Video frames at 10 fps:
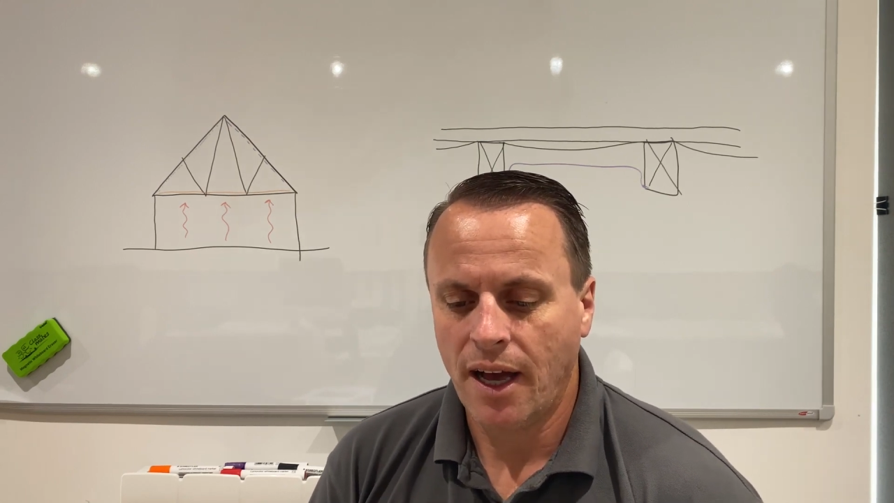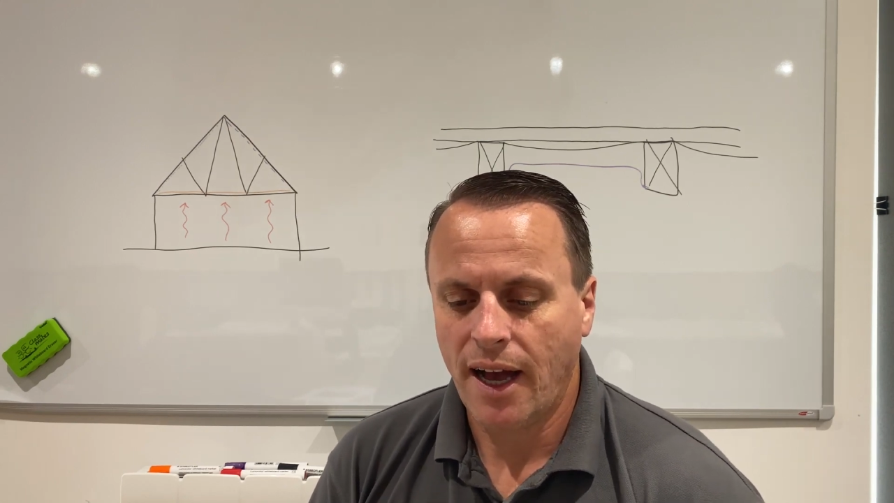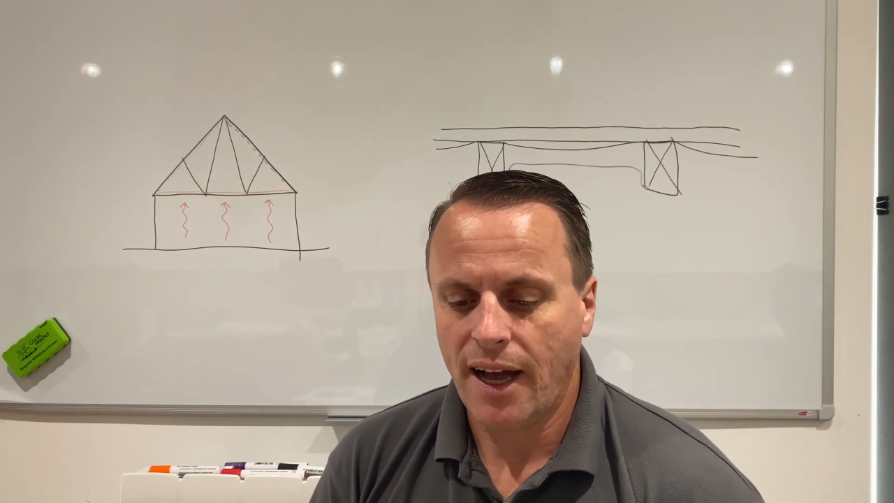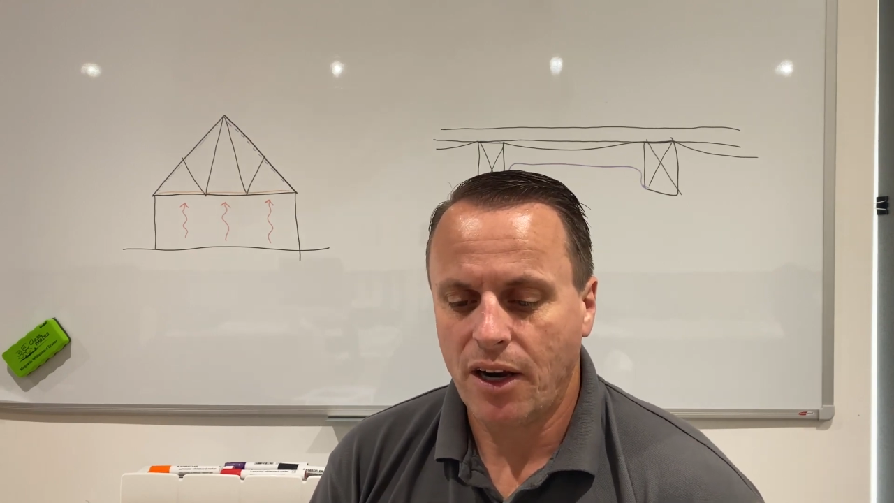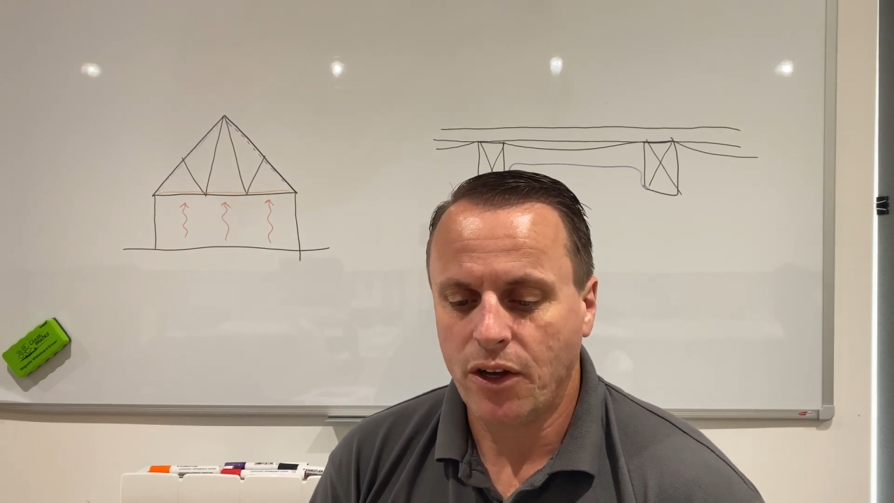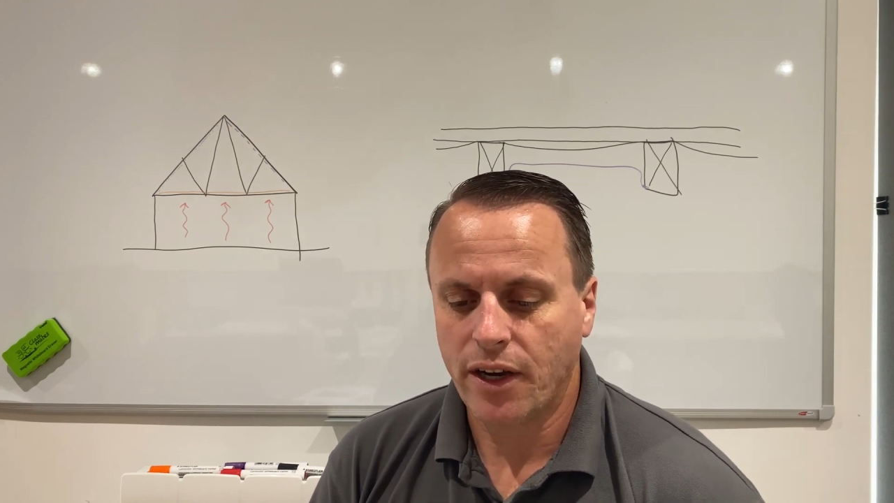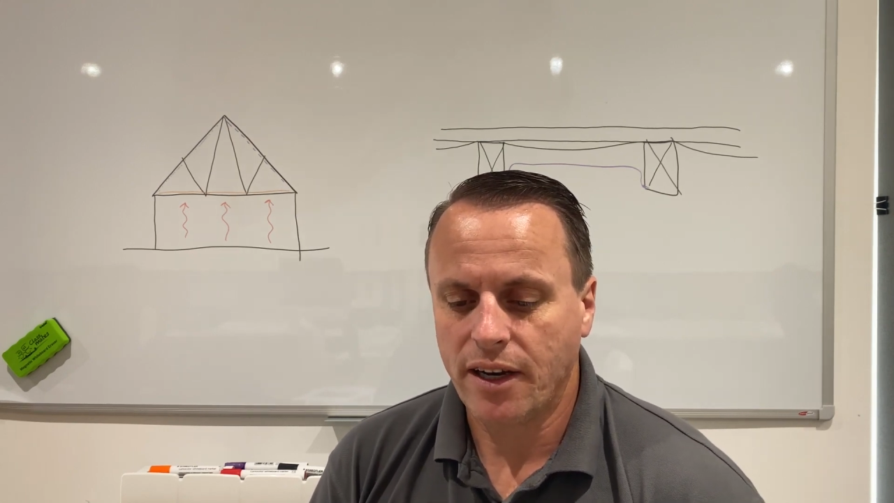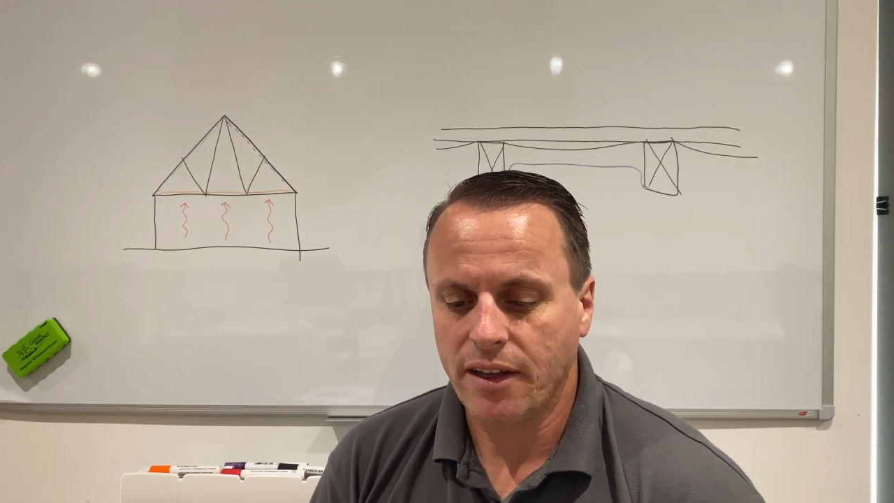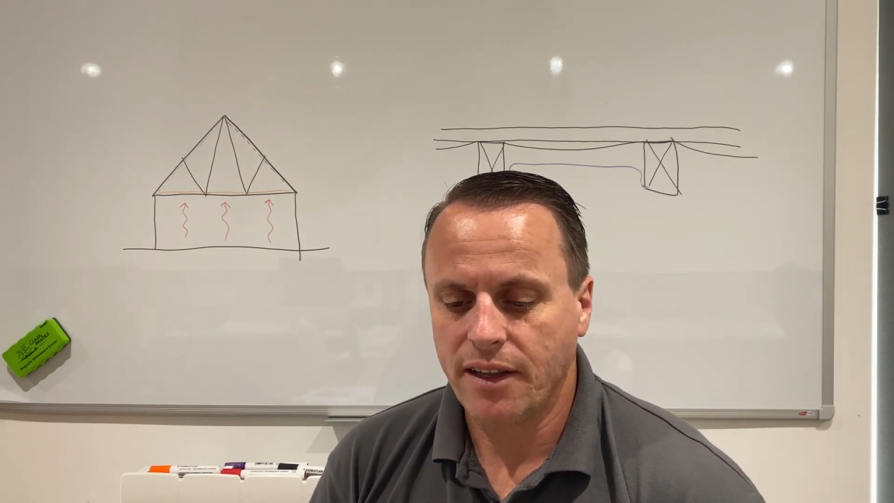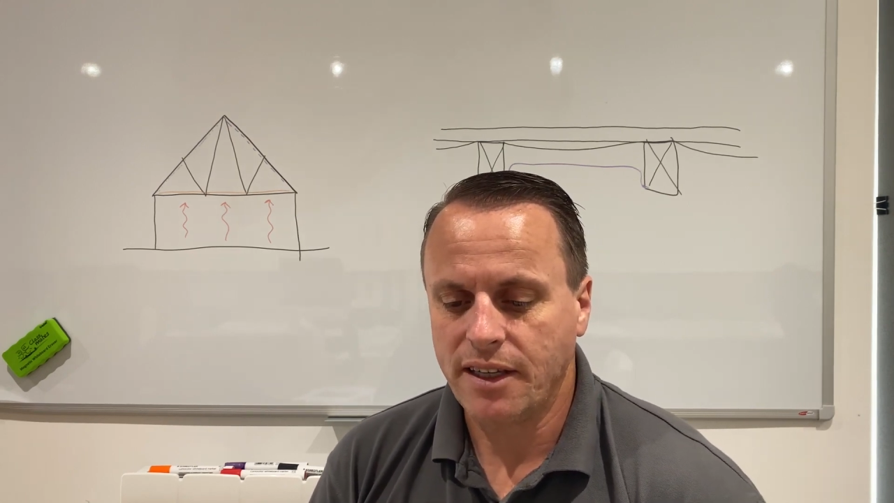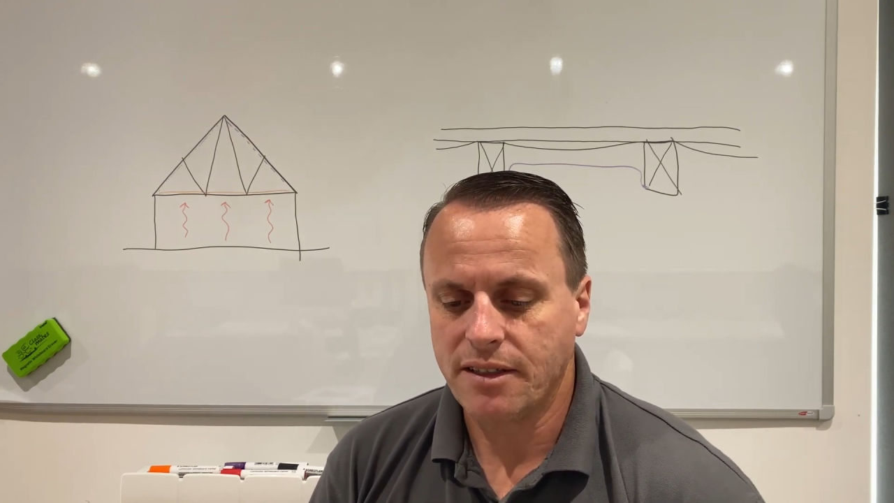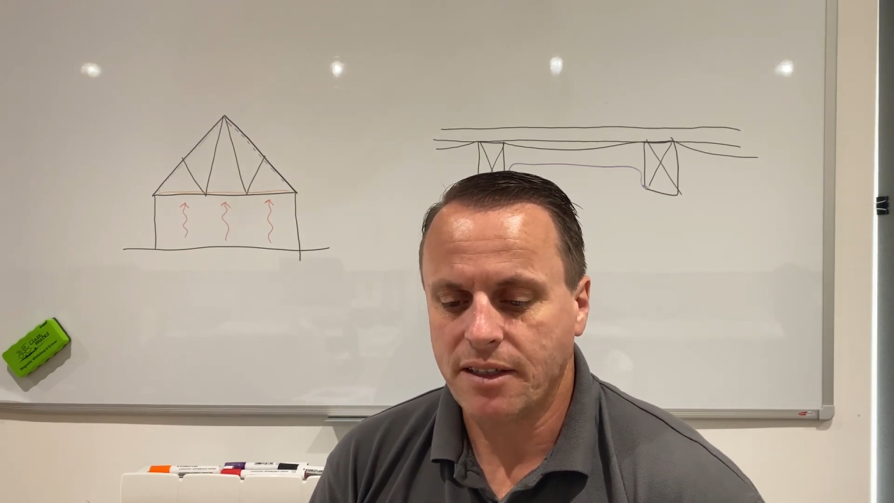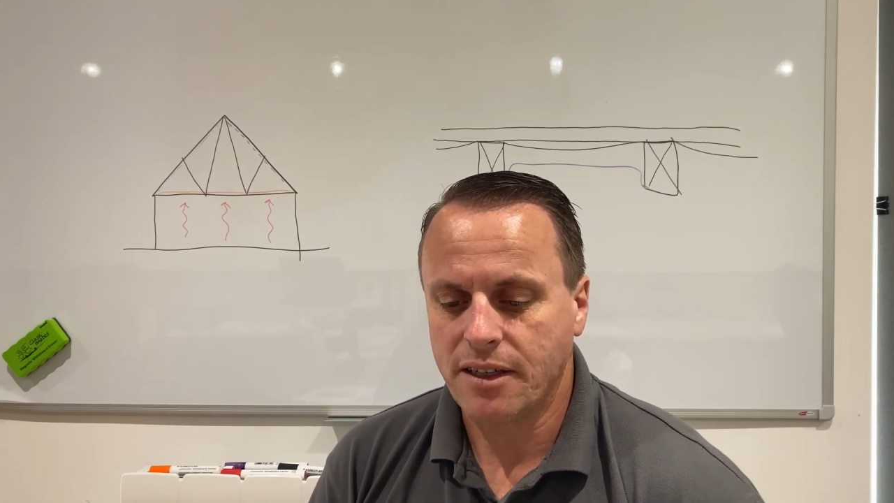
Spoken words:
at looking at these